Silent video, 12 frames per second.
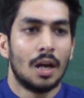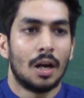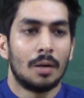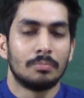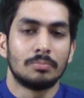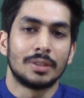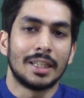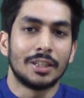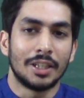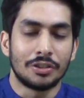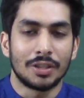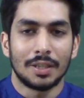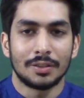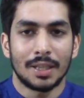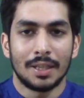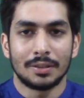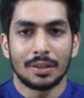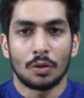Then Nature and
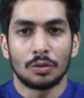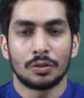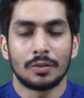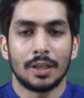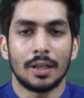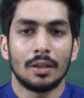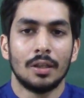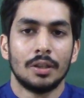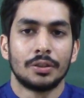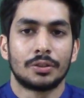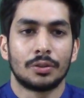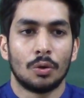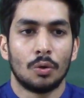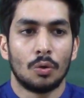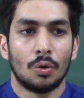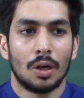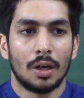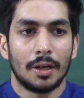Science are also there.
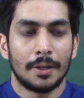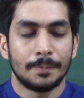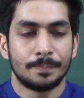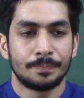So